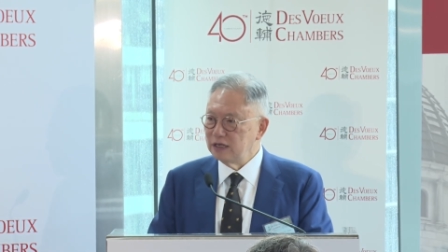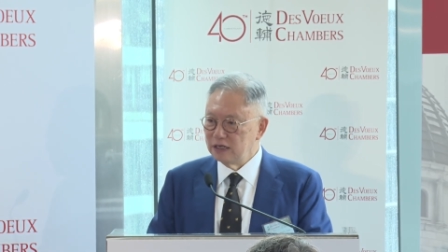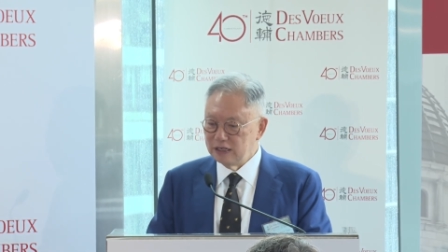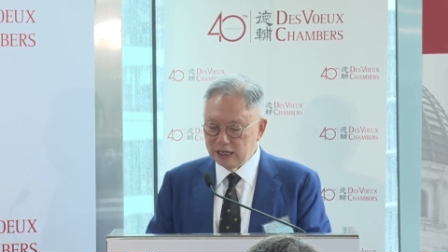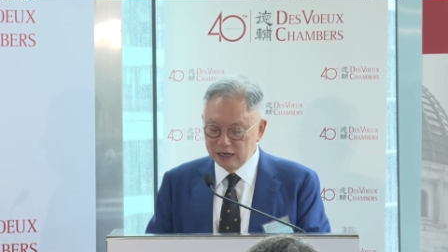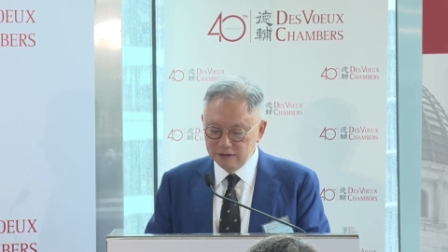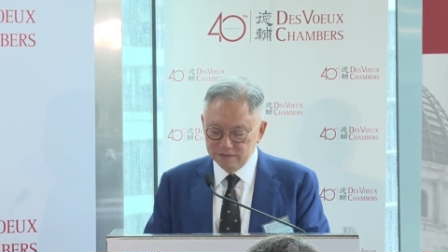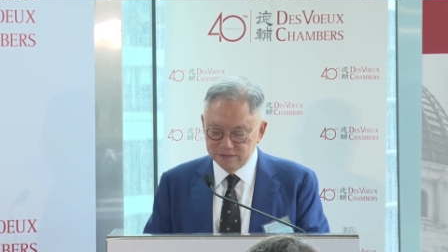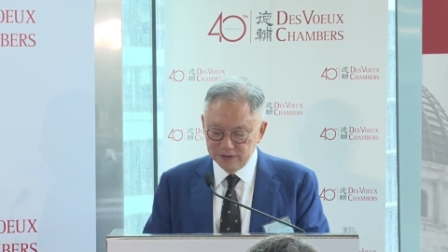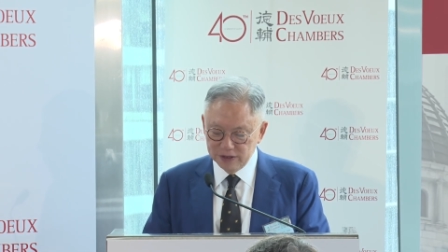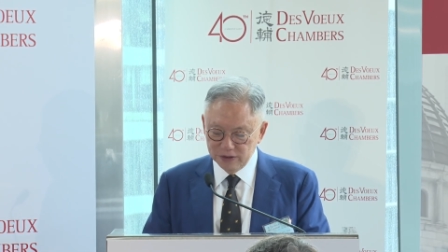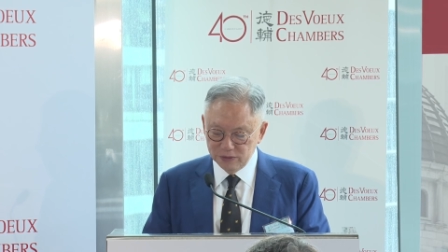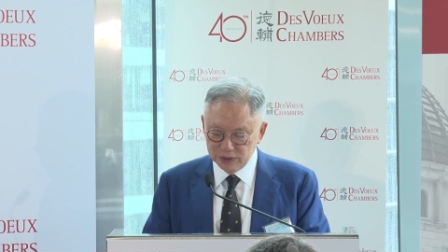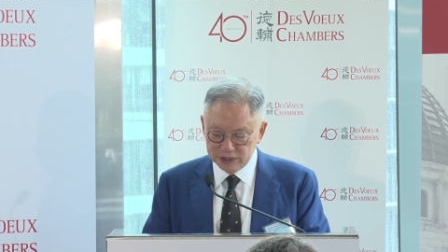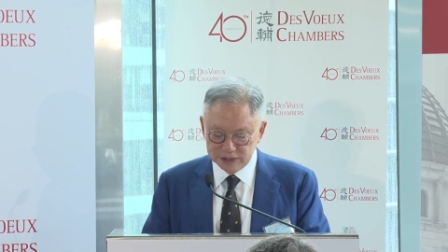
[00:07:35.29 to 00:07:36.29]

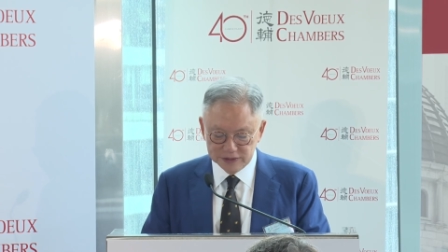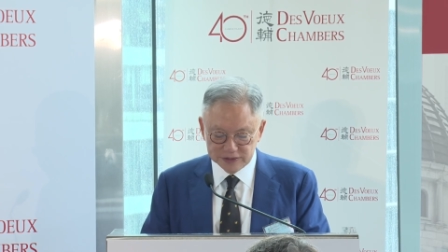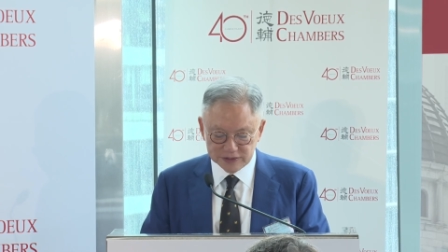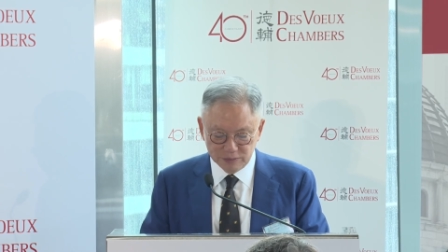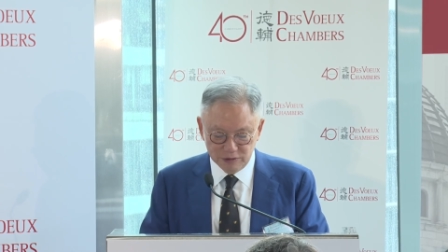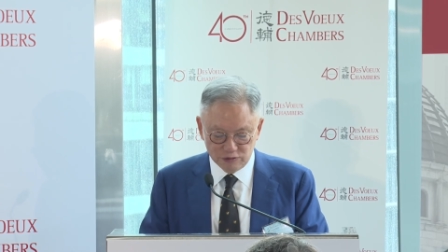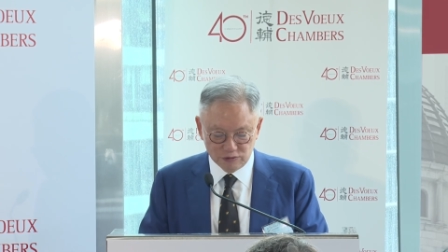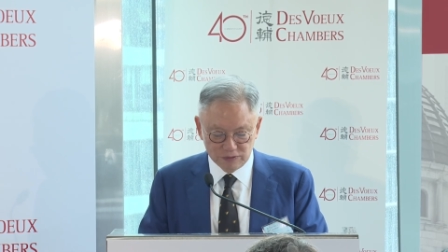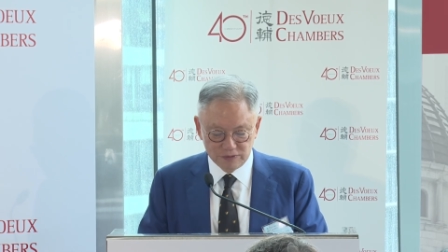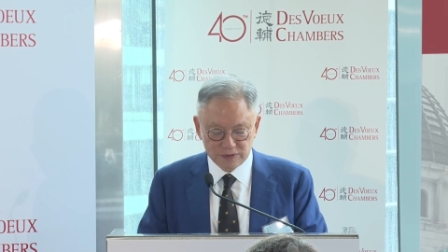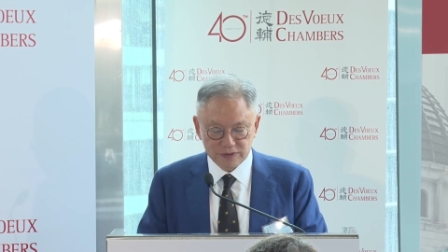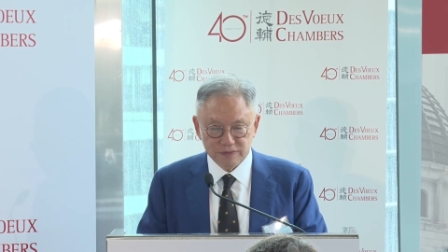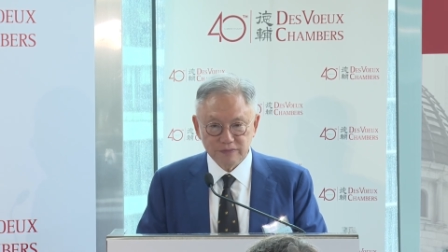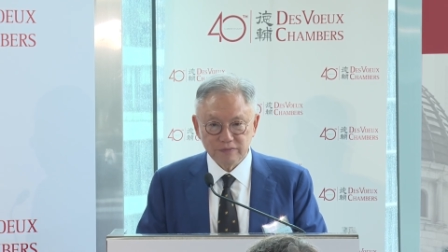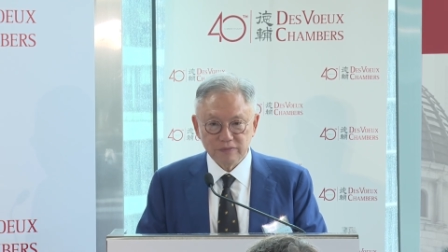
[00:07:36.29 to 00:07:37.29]
lengthy written
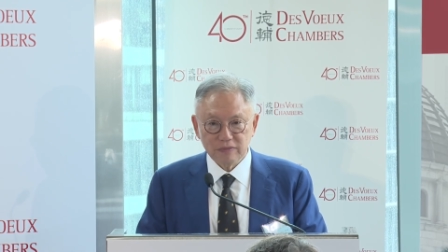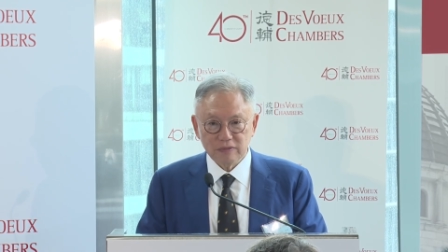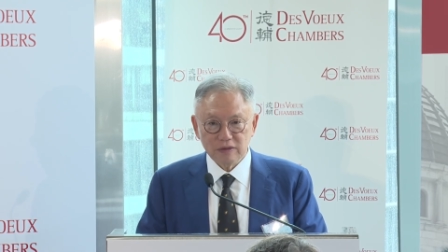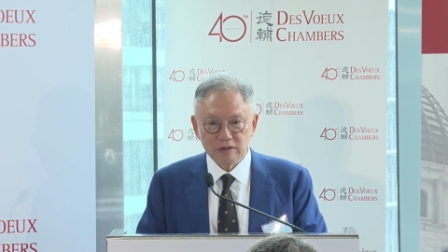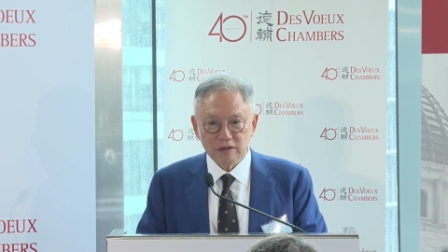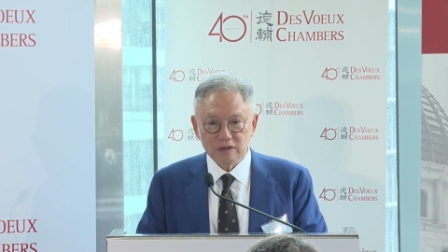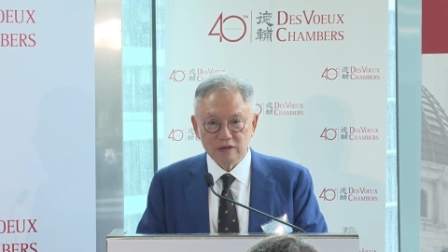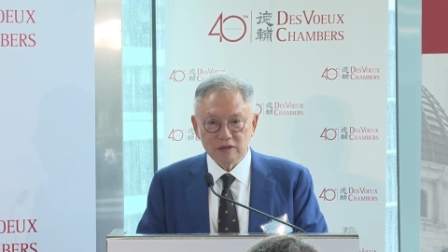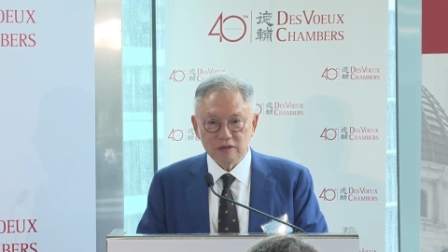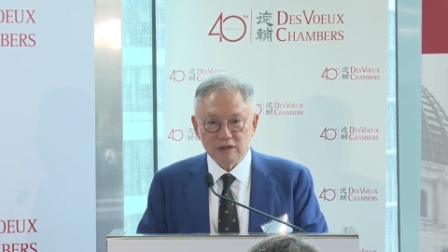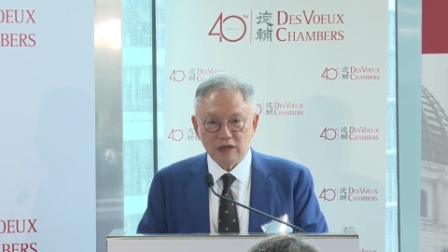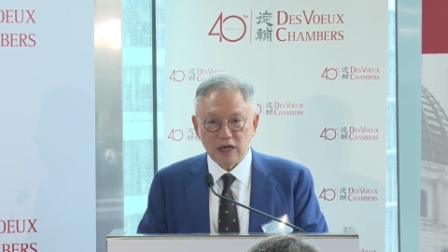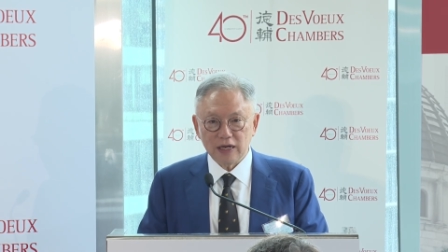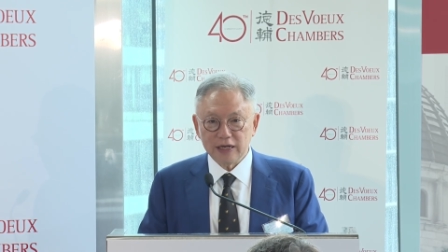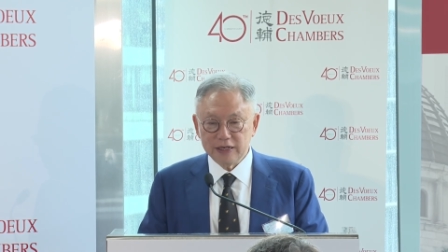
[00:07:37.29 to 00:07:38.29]
submissions.
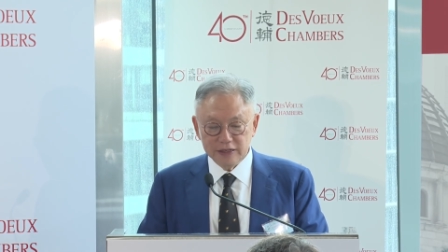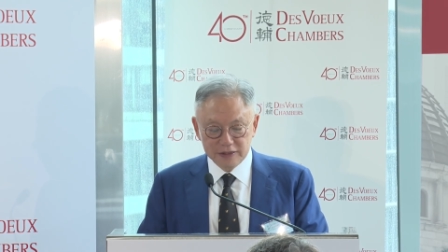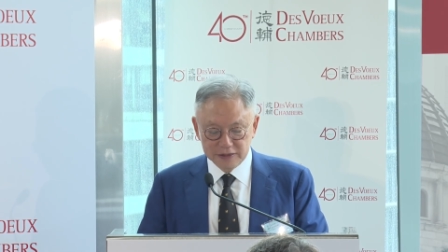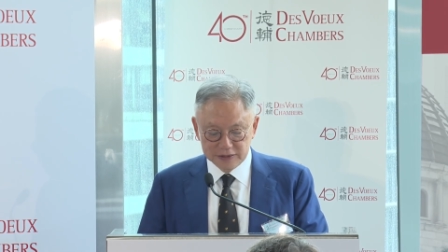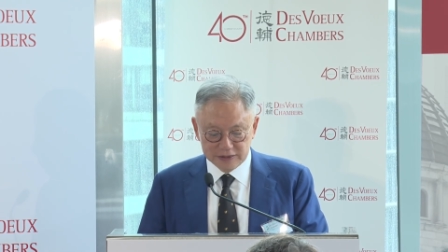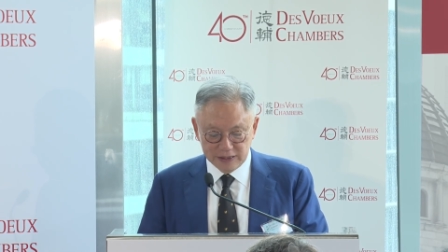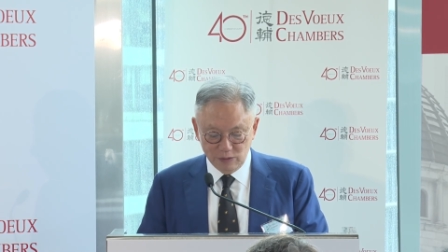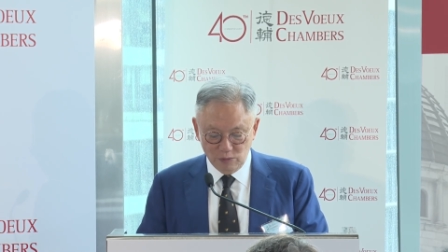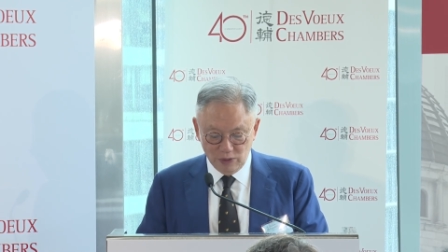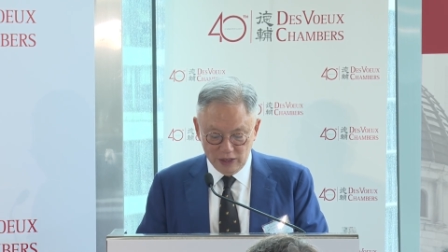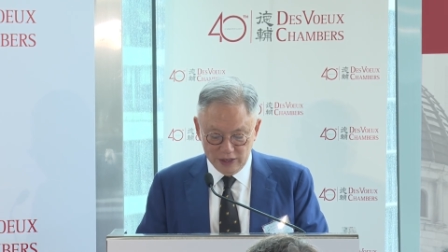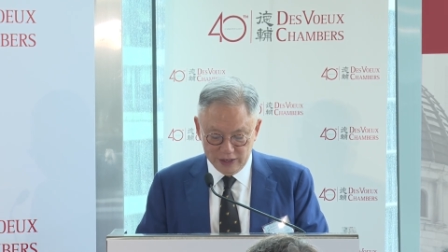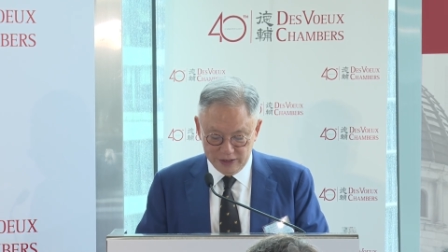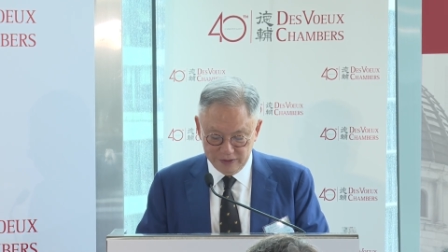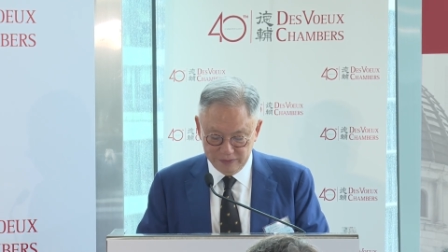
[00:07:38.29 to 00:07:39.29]
I can understand
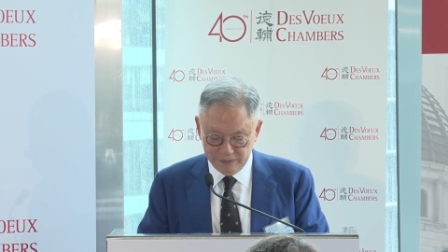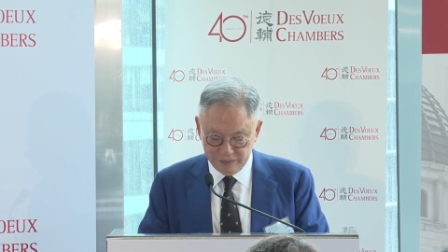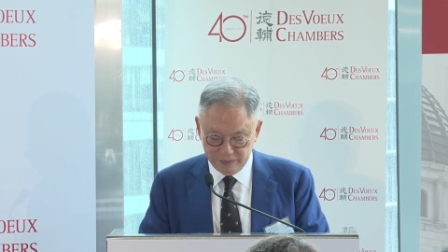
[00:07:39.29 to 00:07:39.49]
why.